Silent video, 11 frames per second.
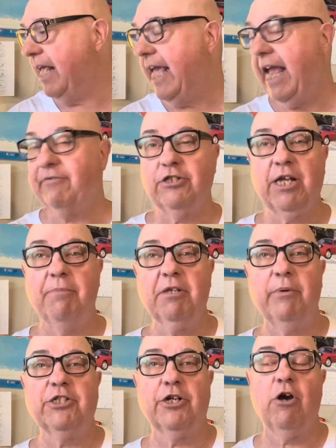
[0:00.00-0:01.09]
If there's something
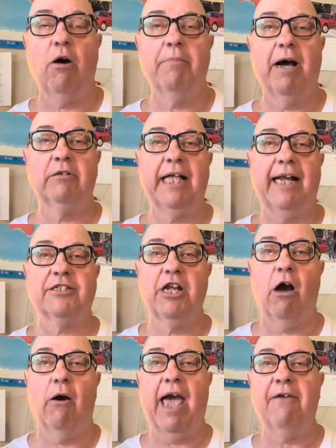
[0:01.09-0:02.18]
we should know about, let us
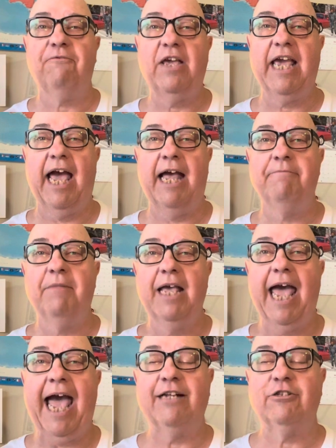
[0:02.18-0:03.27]
know.
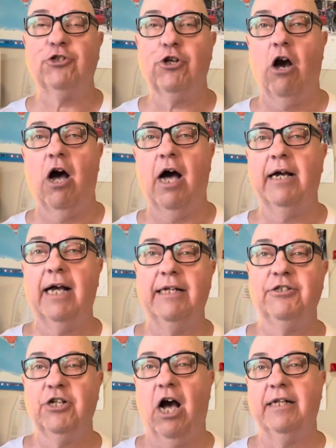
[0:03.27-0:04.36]

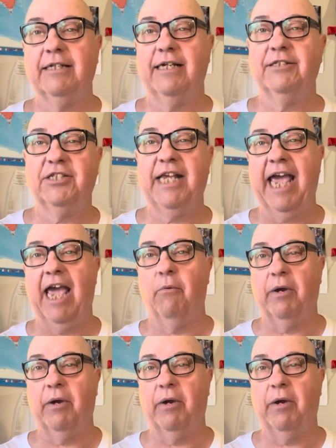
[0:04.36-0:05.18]
FVN@shaw.ca.